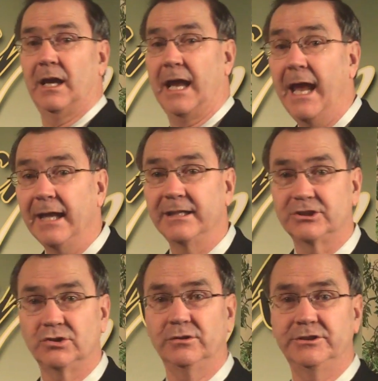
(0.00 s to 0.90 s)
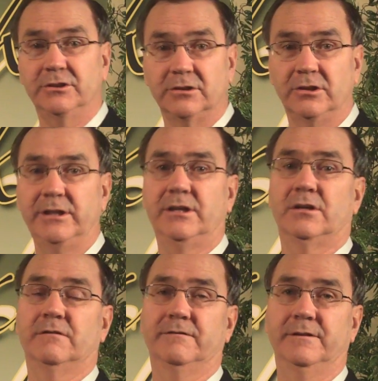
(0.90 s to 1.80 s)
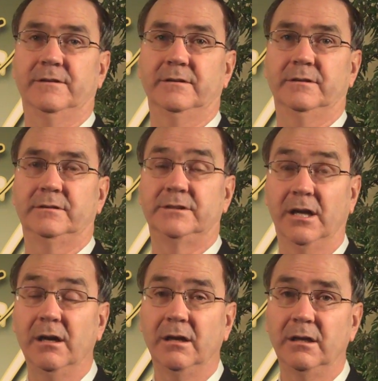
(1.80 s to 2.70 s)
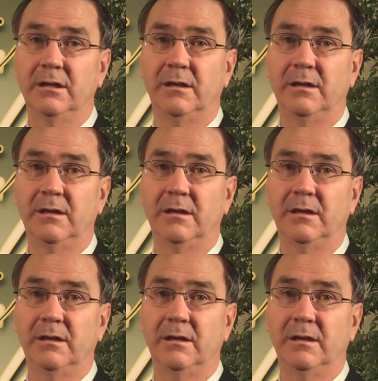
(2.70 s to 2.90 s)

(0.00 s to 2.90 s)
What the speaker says: and it shortens your learning curve. Duh.